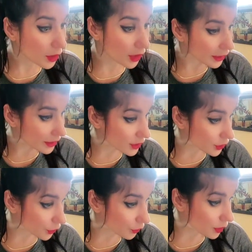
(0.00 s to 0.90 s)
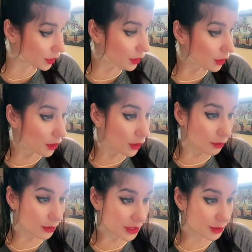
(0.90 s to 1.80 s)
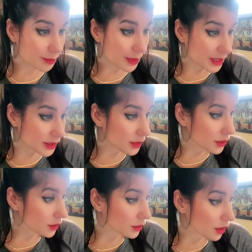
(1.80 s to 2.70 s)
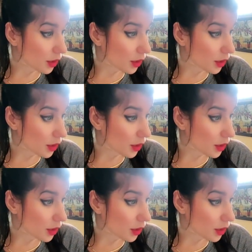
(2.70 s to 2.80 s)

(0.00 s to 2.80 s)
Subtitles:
cuttings, so that's the best.